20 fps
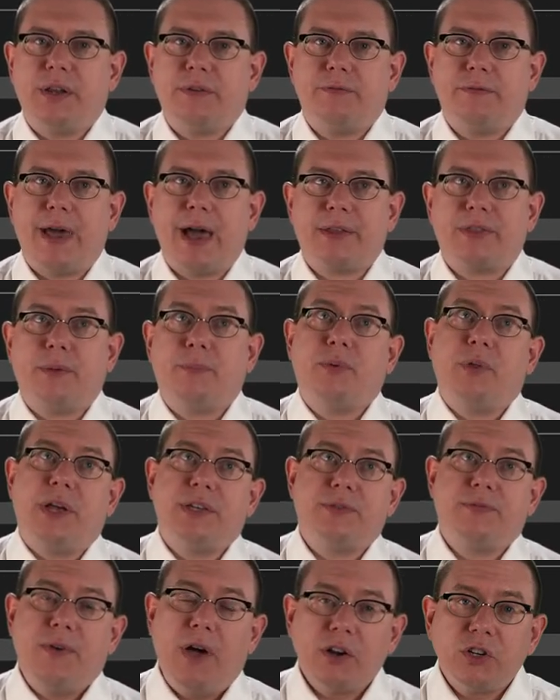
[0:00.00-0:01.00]
in fact the
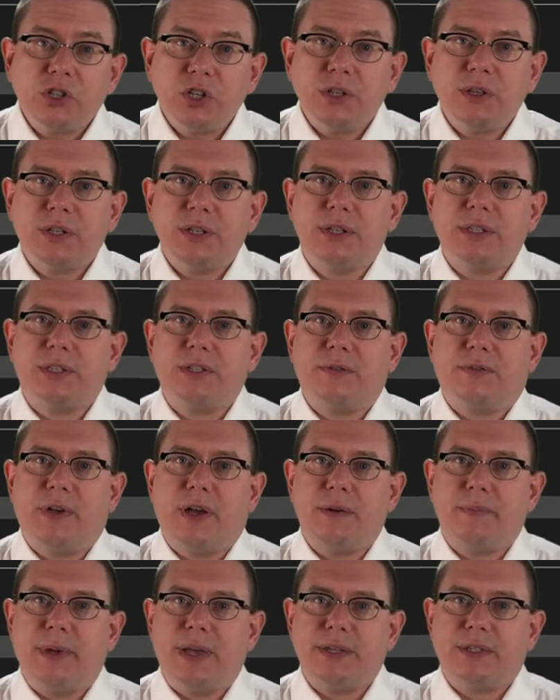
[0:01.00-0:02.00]
plus function that it's
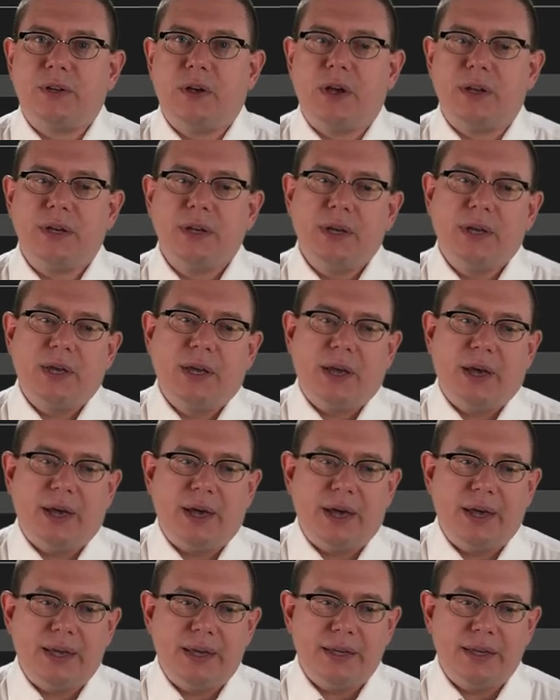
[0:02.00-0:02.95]
defined based on uh,